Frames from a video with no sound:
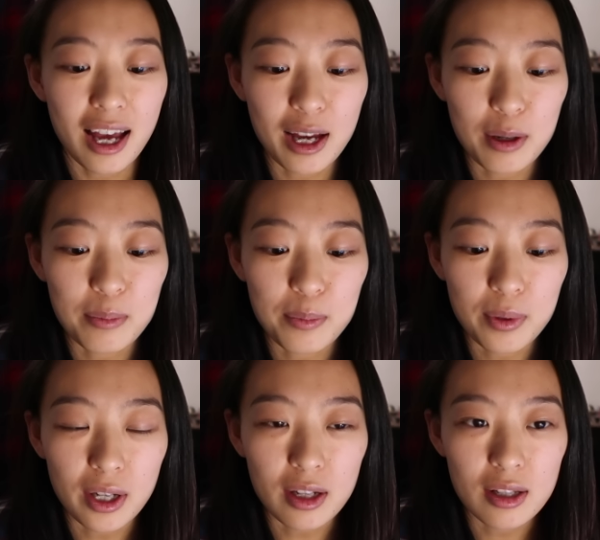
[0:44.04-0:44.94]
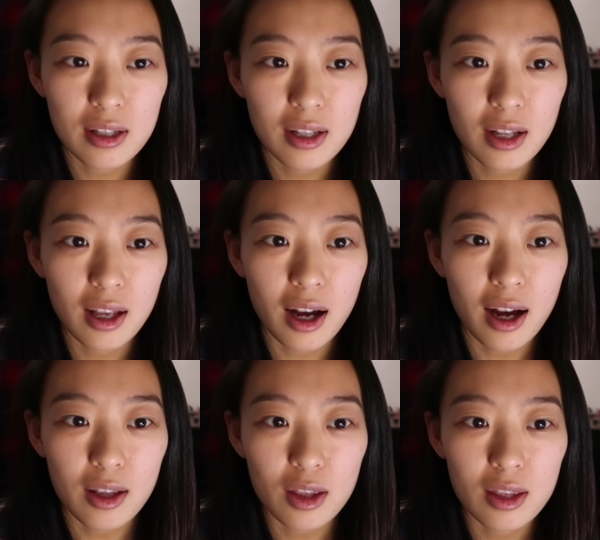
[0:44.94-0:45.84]
but
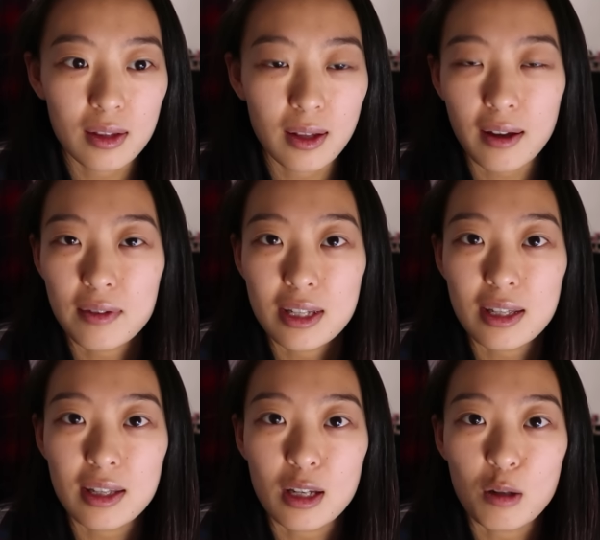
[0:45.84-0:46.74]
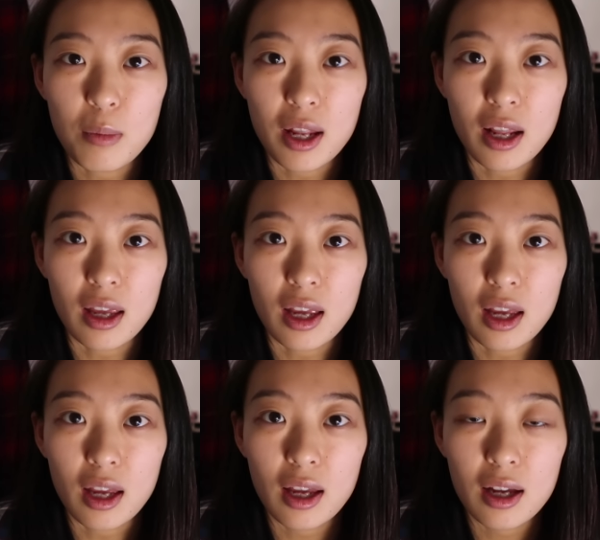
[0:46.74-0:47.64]
I haven't seen
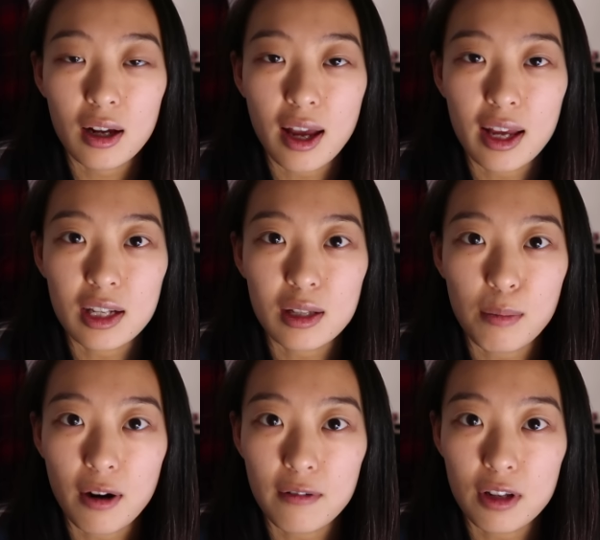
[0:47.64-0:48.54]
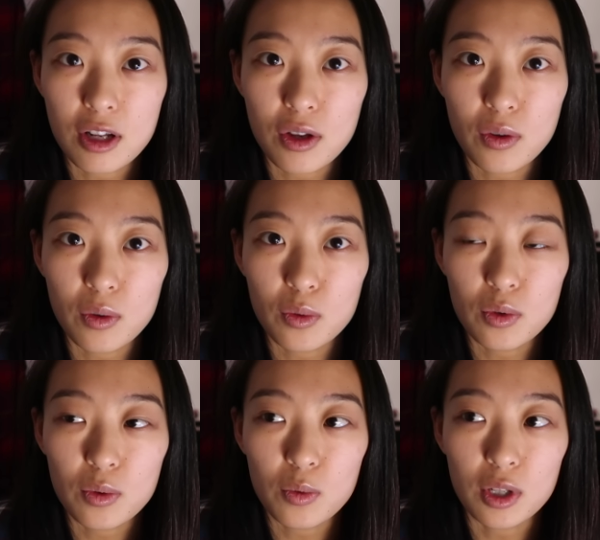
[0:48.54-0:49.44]
many ASMR
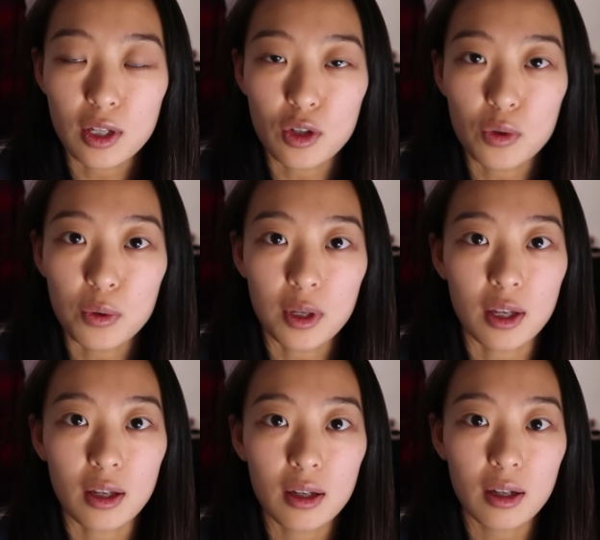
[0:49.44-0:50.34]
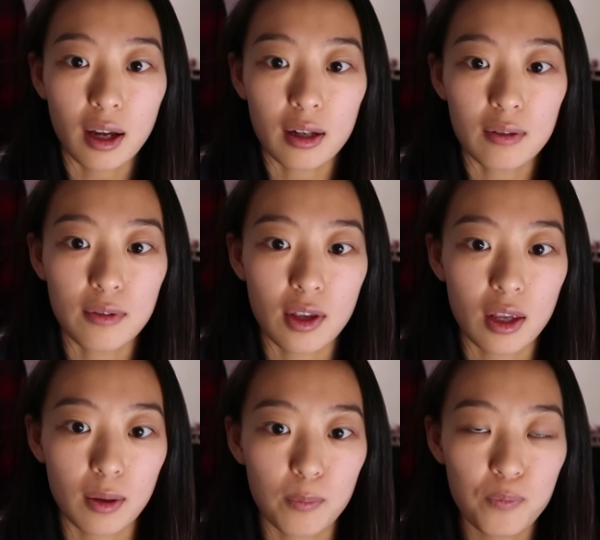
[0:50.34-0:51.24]
videos really doing kind of
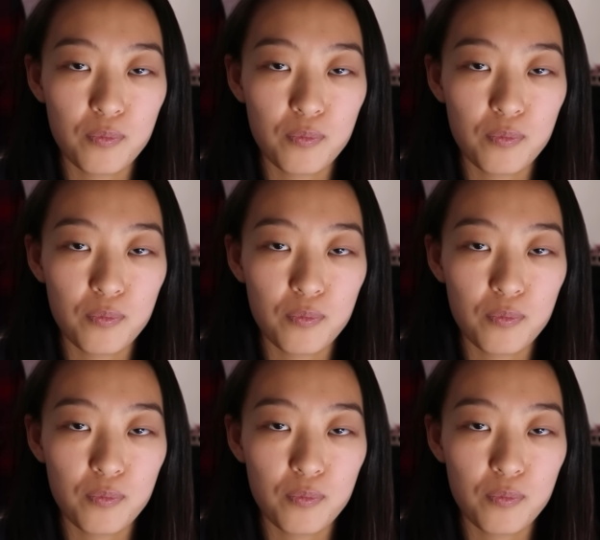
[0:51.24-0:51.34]
a